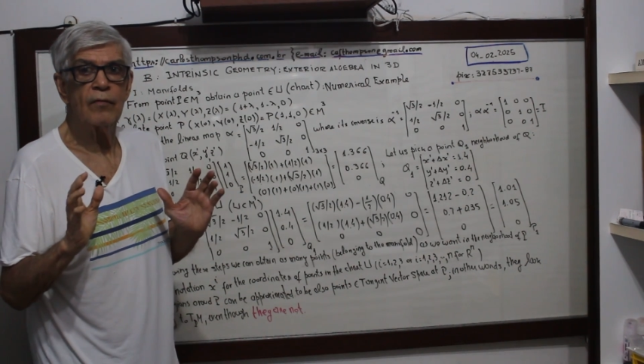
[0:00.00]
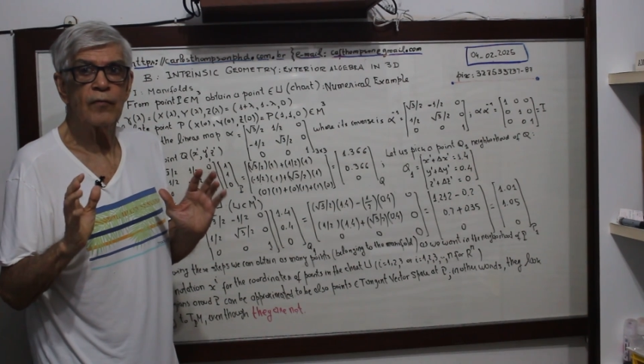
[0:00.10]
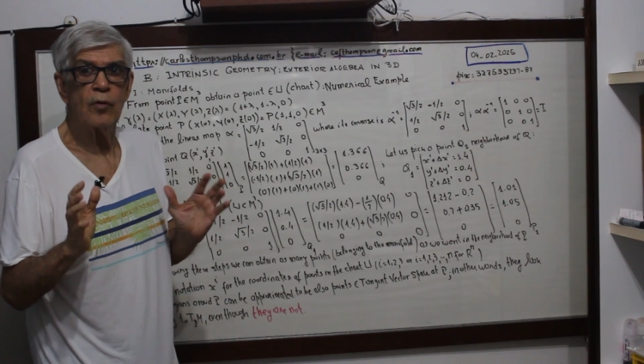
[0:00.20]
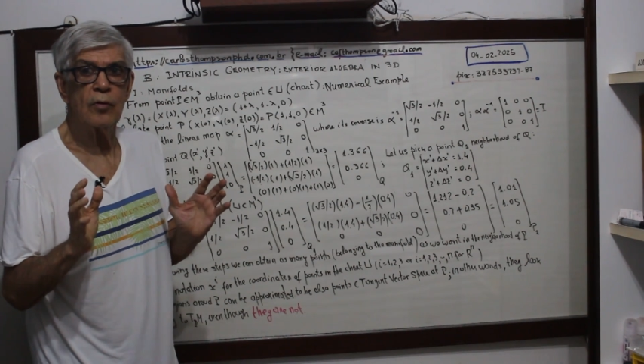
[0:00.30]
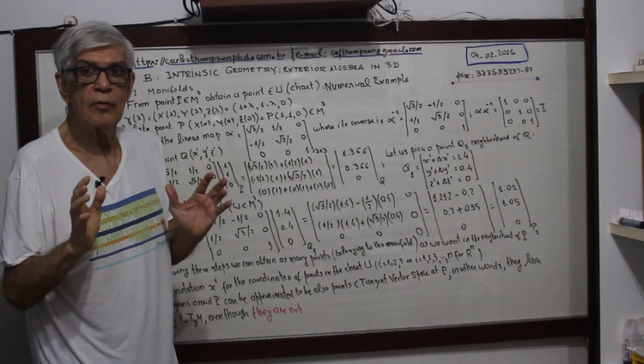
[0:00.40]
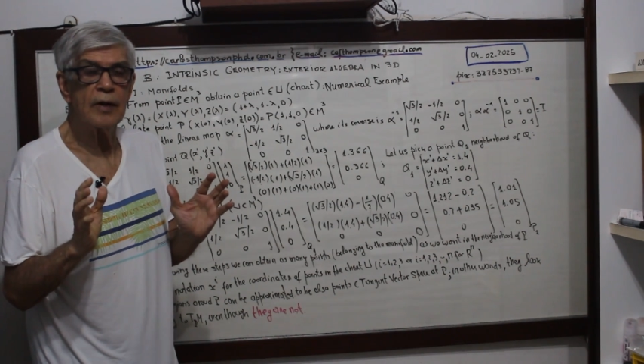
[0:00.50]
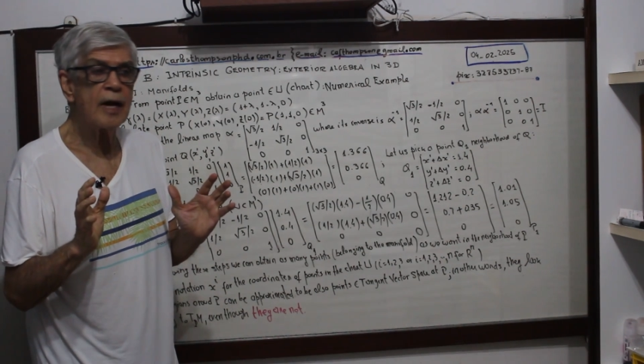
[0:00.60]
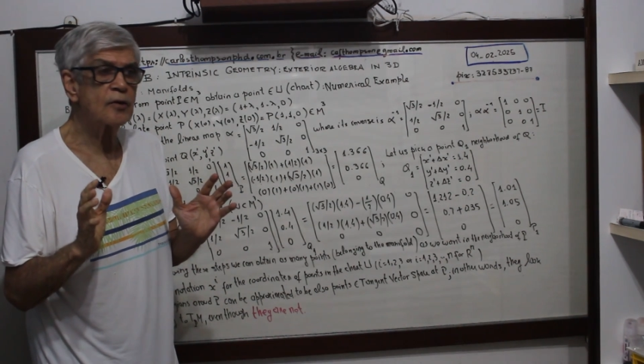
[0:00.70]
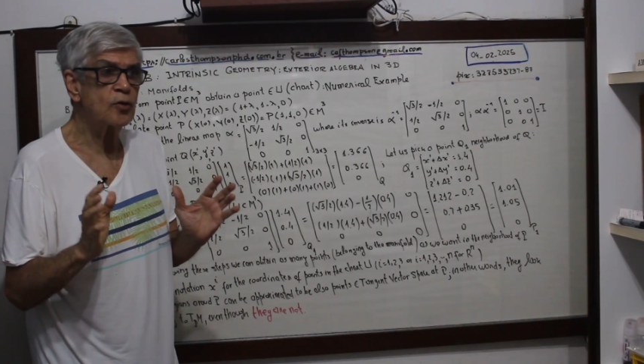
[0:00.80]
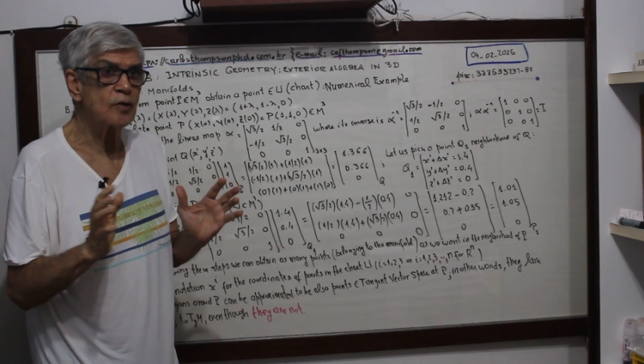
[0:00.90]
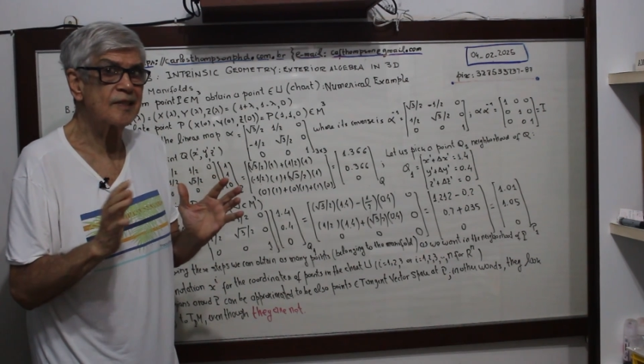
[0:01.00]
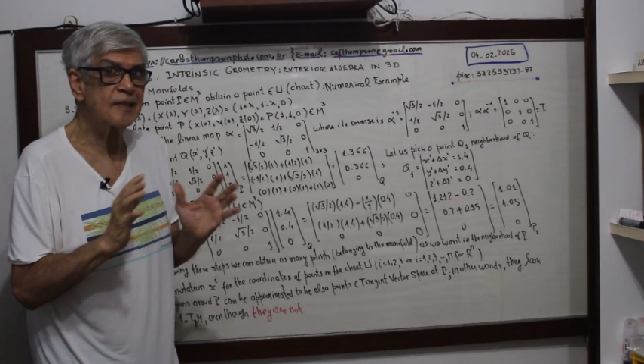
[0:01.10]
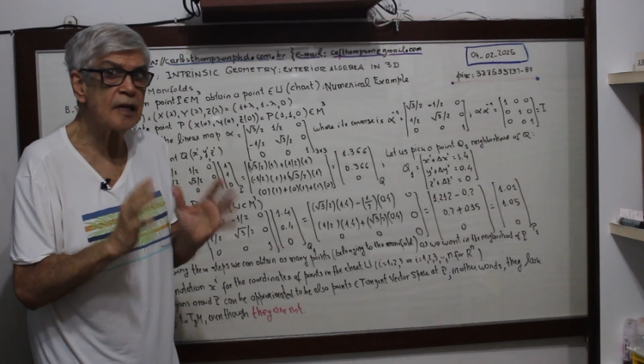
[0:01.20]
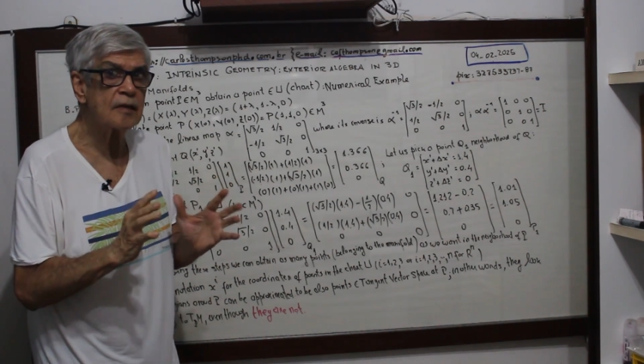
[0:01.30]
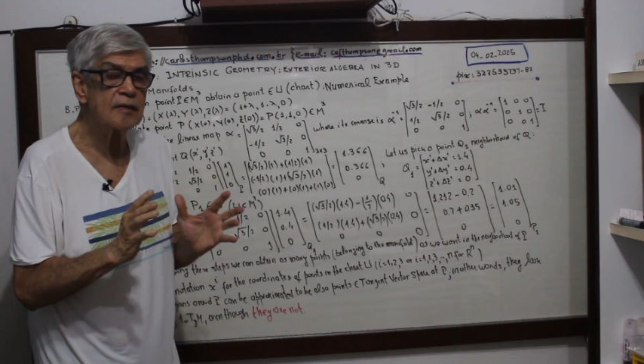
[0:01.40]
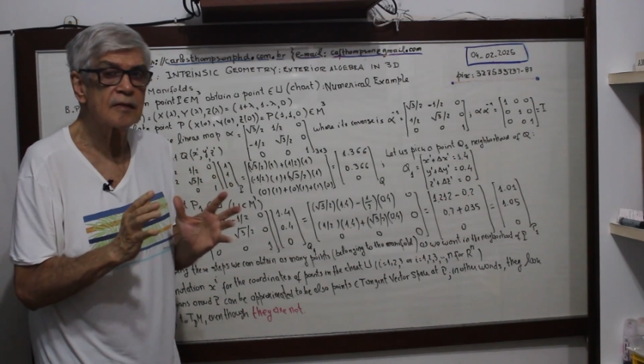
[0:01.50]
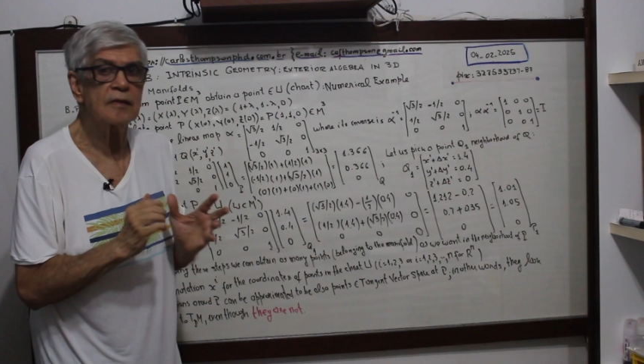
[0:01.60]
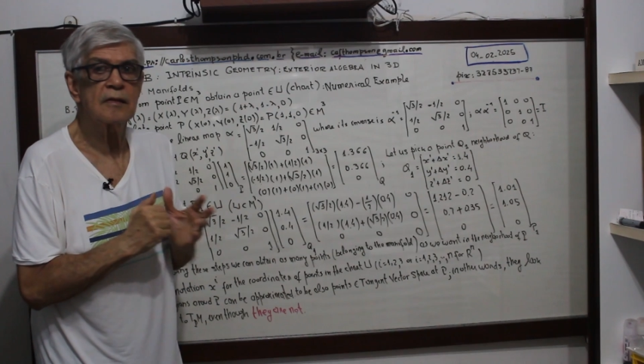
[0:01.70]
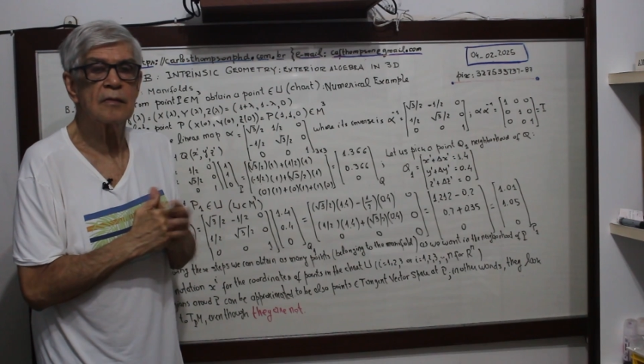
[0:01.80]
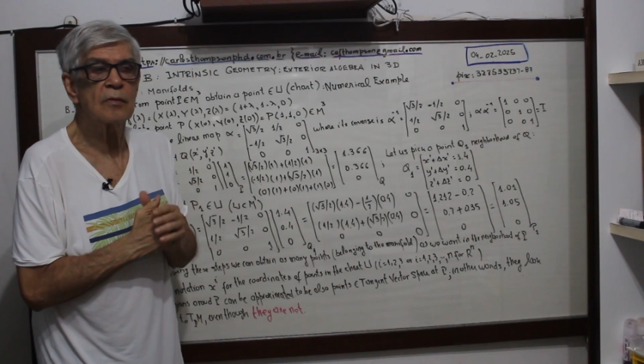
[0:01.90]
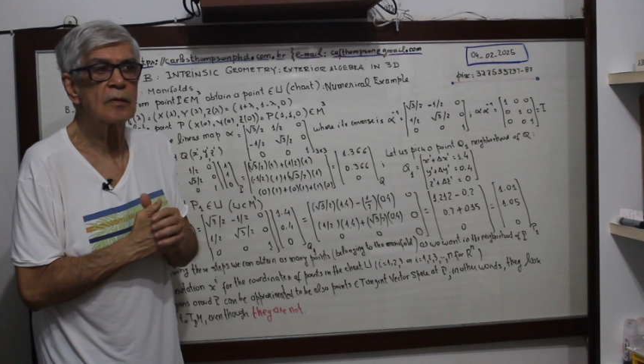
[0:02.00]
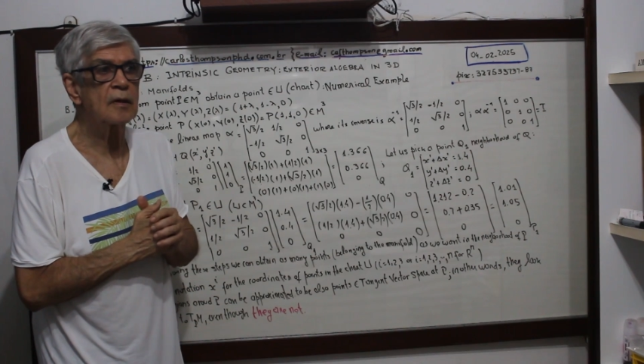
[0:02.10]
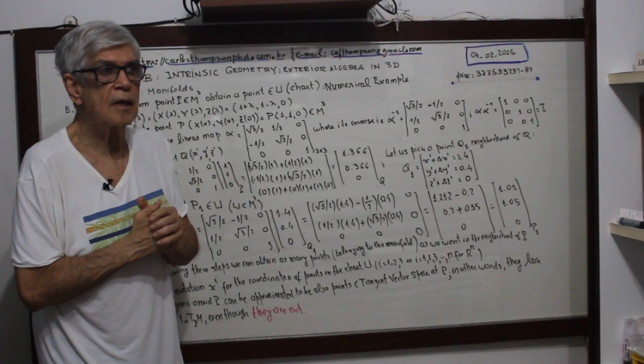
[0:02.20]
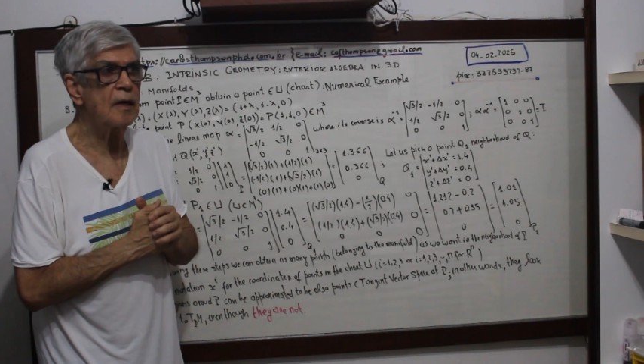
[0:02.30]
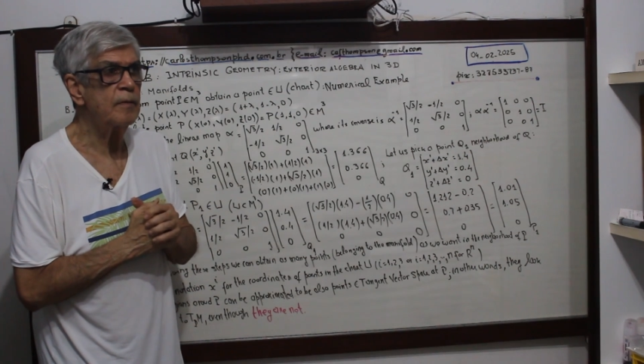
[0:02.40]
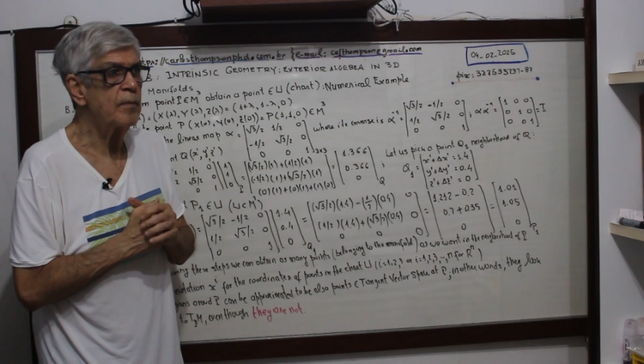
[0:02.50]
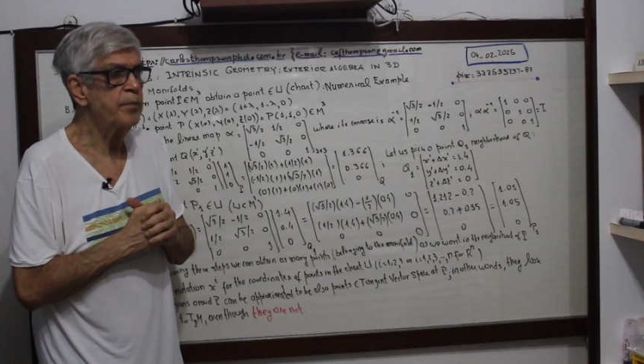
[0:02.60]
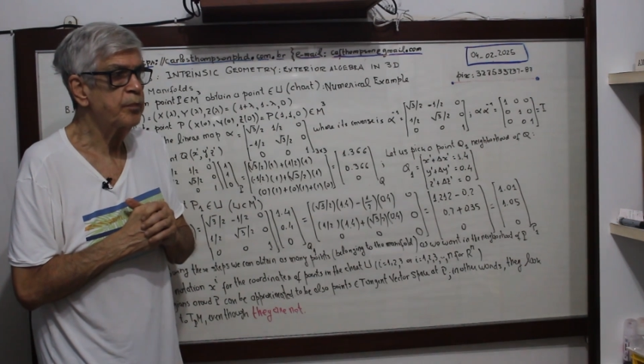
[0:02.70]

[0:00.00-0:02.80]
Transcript: from lecture 6, okay?